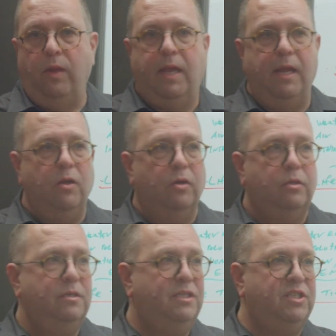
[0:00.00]
We
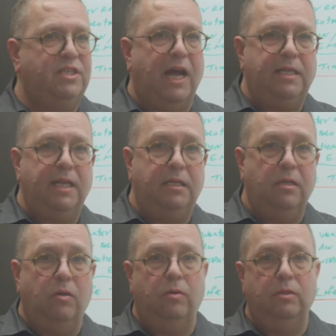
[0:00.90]
cannot start
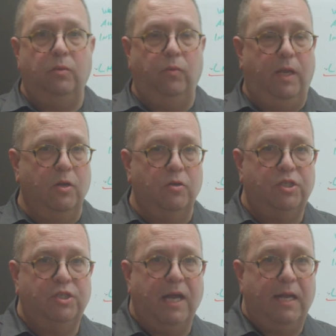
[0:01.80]
or we
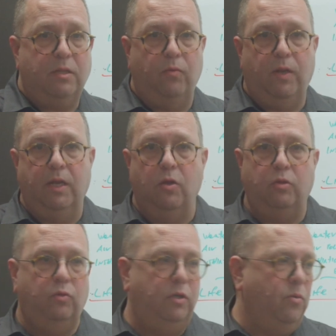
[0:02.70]
cannot
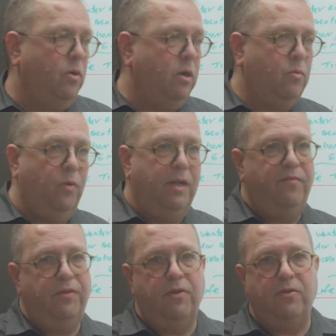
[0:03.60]
do the work
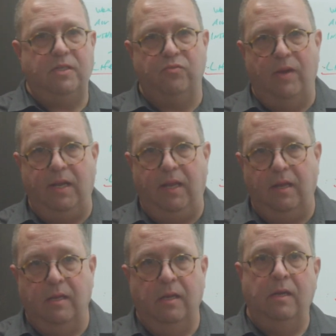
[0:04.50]
whenever there is rain.